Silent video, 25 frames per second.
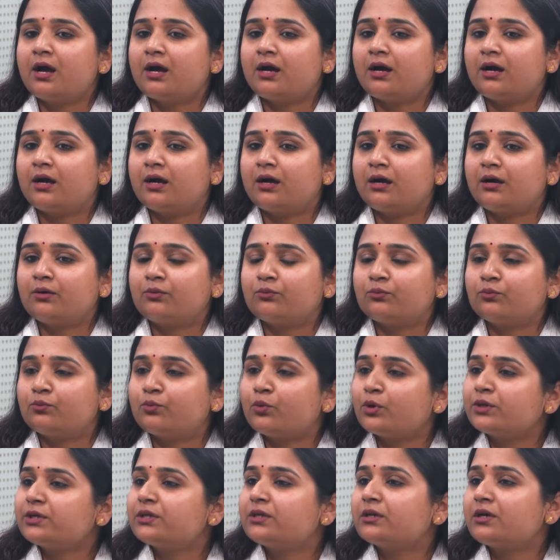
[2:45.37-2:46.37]

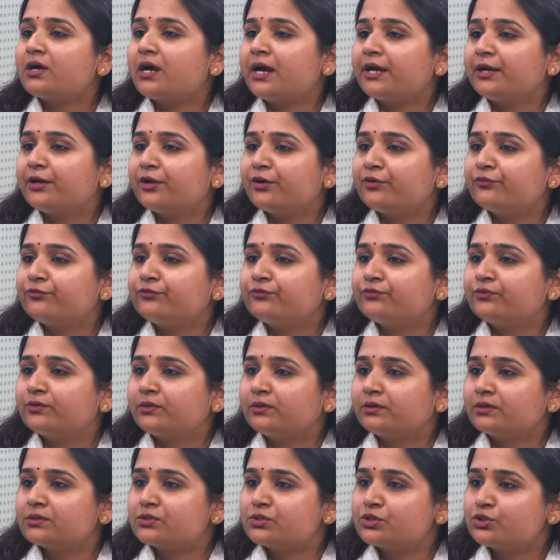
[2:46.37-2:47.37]
what kind of
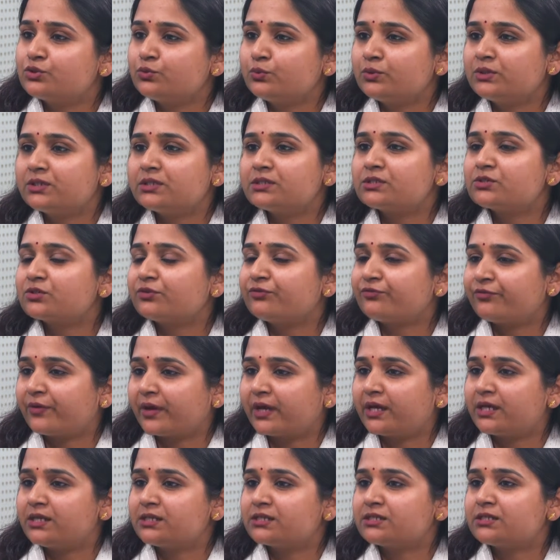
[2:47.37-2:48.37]
students or
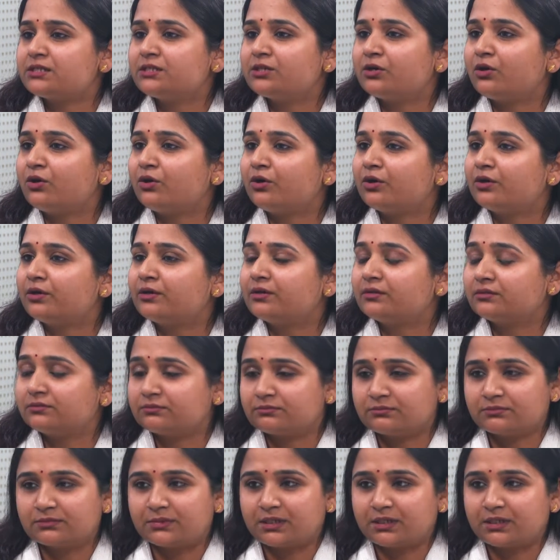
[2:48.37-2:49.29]
faculty or